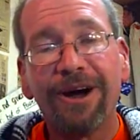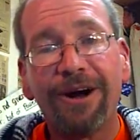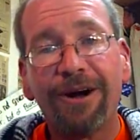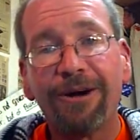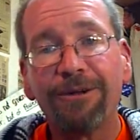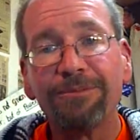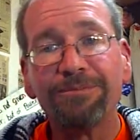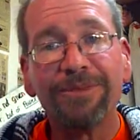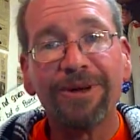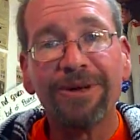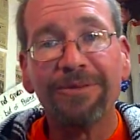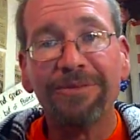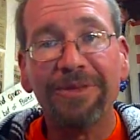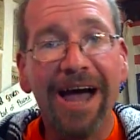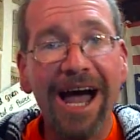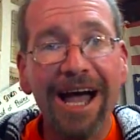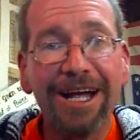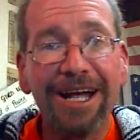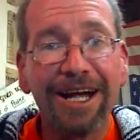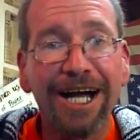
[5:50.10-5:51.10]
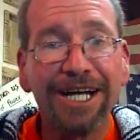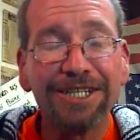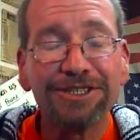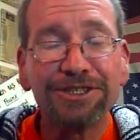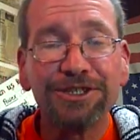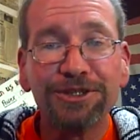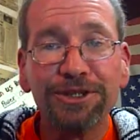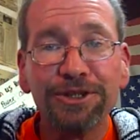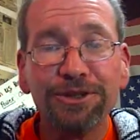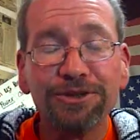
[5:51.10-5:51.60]
are not
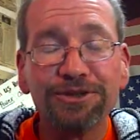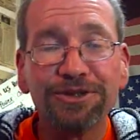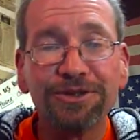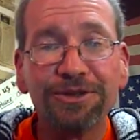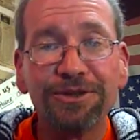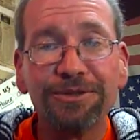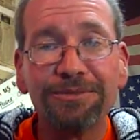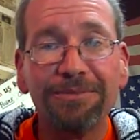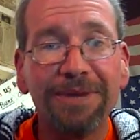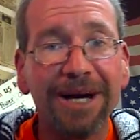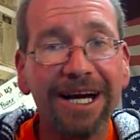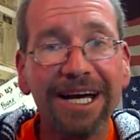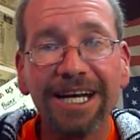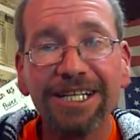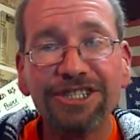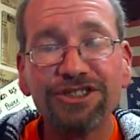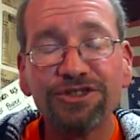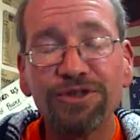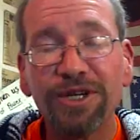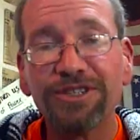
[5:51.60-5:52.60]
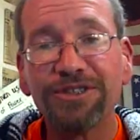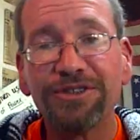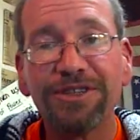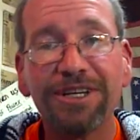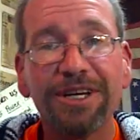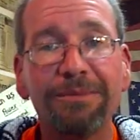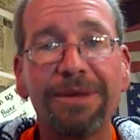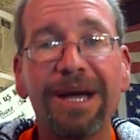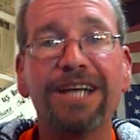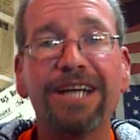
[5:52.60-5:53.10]
constitutional by any stretch of
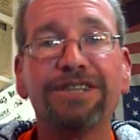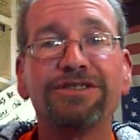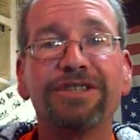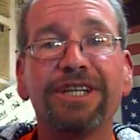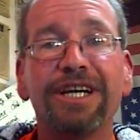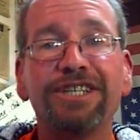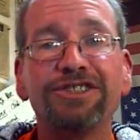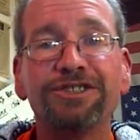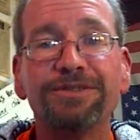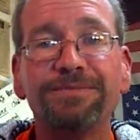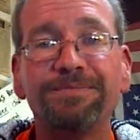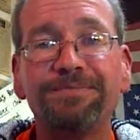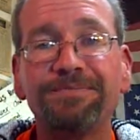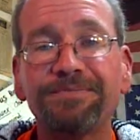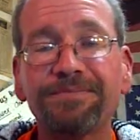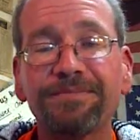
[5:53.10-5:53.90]
the imagination.